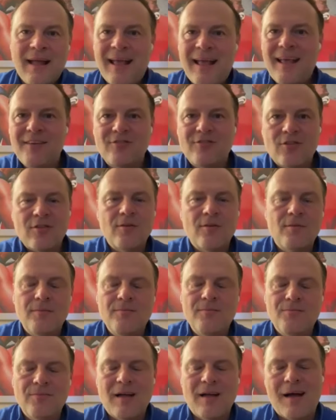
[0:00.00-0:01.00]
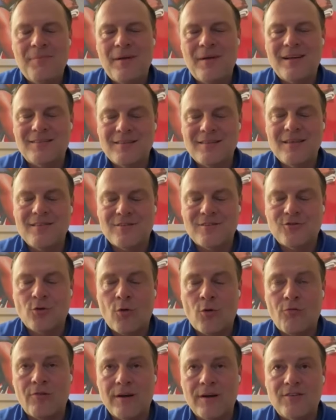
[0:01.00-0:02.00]
He's the I'm not gonna say the
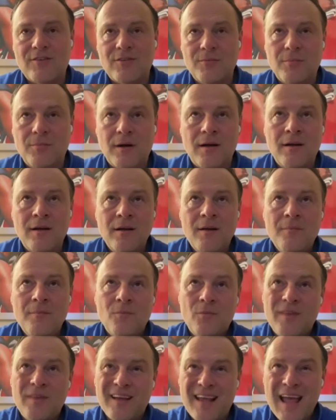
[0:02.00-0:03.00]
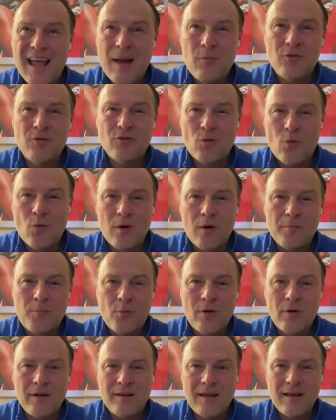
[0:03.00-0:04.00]
sole reason, but the game was a one
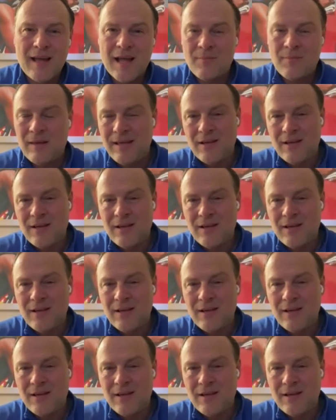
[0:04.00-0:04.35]
point game.